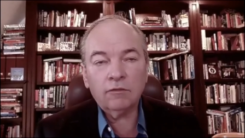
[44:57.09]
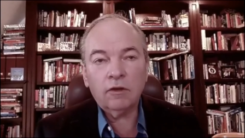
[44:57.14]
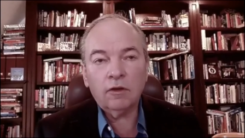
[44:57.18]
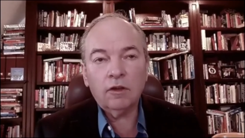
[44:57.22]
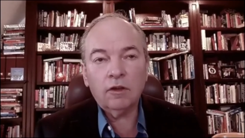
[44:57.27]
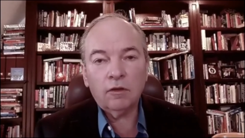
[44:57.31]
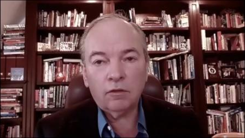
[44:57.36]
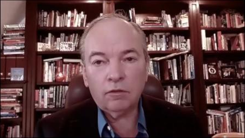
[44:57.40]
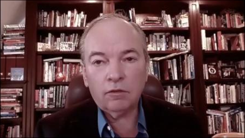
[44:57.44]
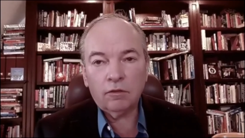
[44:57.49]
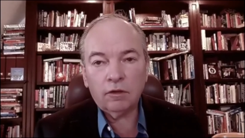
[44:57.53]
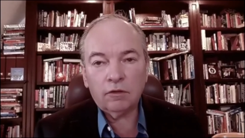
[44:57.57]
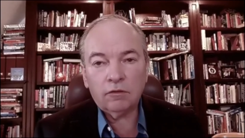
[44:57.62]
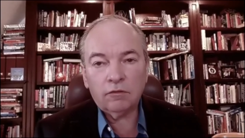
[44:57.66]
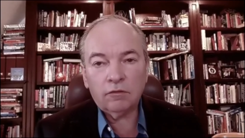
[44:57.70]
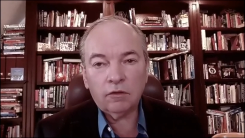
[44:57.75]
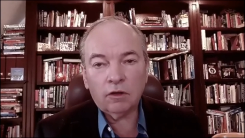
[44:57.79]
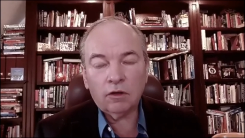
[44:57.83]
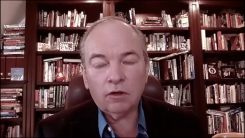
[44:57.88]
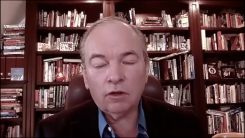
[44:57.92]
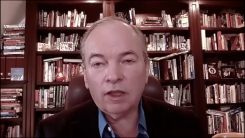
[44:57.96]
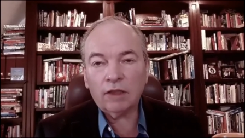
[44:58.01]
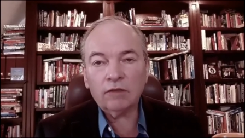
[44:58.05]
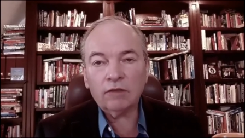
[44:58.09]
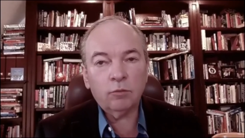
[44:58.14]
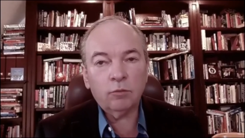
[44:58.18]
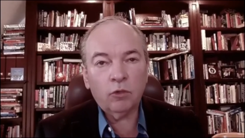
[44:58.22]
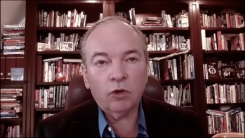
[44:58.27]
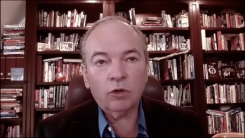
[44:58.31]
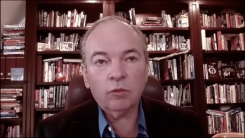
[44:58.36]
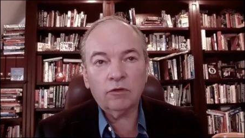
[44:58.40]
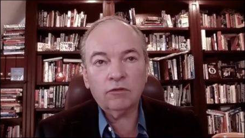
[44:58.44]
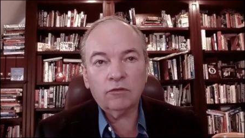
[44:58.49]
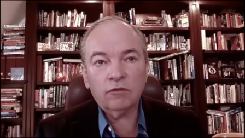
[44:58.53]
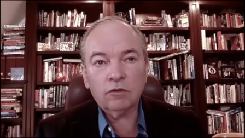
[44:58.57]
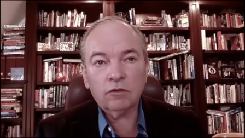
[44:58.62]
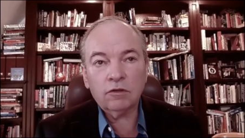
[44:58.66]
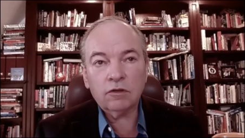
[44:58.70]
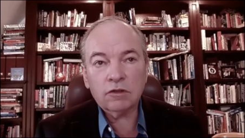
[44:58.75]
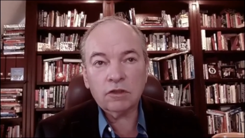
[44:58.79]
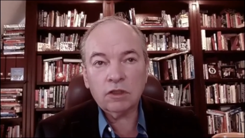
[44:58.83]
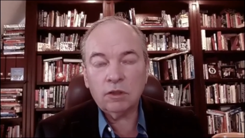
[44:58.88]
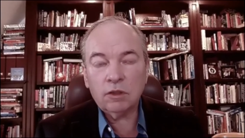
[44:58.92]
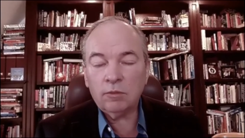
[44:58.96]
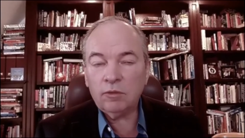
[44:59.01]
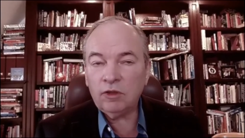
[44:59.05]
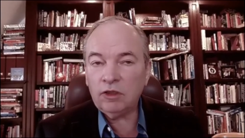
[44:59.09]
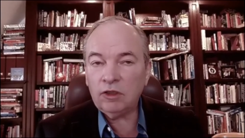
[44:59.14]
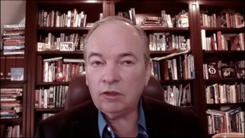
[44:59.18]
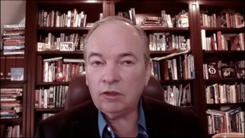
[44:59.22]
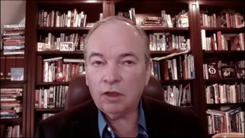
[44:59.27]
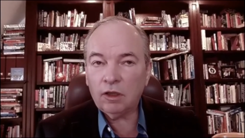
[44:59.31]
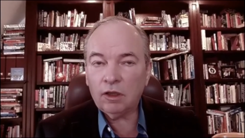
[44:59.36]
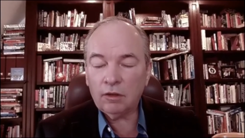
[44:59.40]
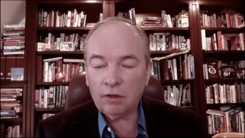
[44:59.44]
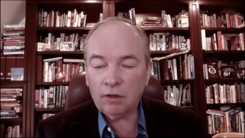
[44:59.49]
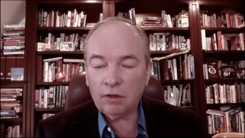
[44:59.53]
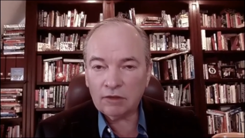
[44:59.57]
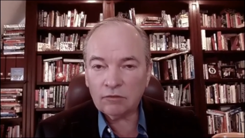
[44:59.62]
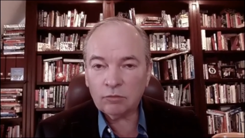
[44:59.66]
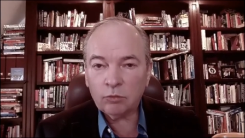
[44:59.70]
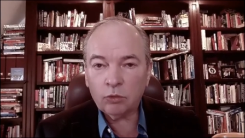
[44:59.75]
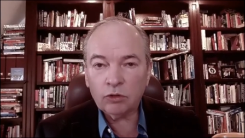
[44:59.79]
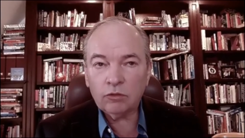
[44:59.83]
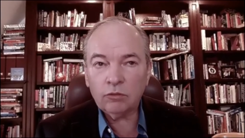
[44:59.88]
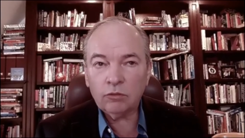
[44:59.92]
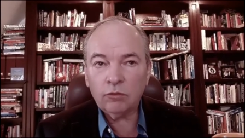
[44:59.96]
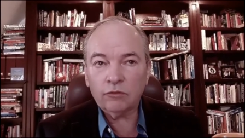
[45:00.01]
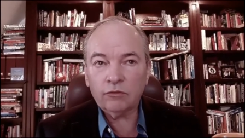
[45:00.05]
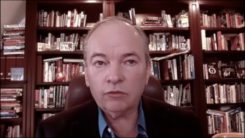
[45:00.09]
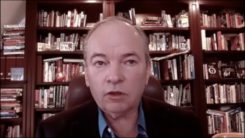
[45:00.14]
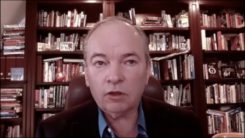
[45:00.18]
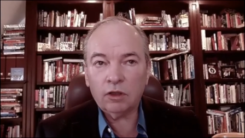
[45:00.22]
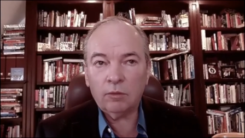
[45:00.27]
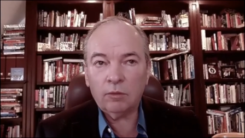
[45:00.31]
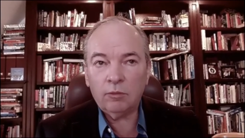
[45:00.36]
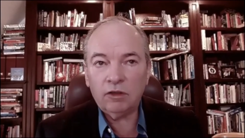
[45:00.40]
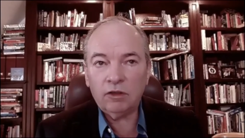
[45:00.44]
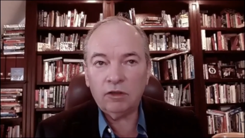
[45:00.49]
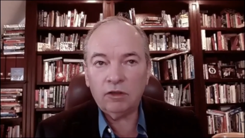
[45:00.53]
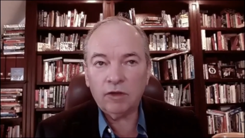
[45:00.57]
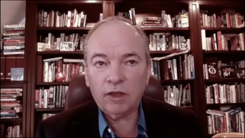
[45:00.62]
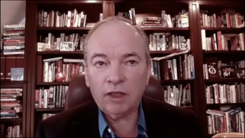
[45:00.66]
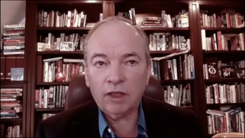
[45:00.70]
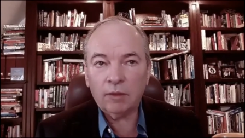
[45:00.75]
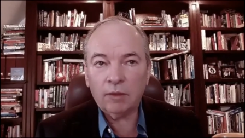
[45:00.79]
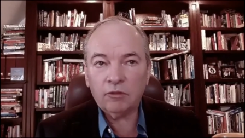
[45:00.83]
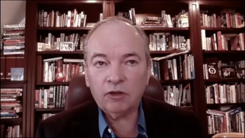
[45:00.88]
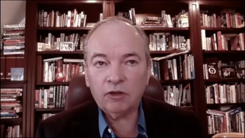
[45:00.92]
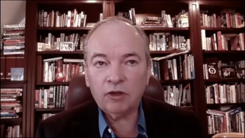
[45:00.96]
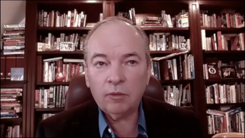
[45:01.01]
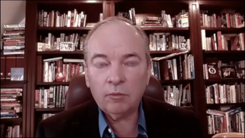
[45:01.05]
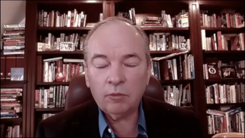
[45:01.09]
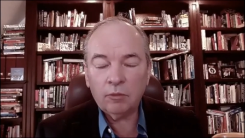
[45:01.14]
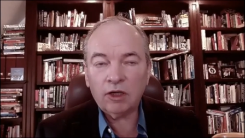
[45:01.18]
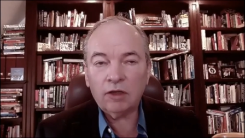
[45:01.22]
that lots more research is going to be done, lots more tools are going to be developed, but I think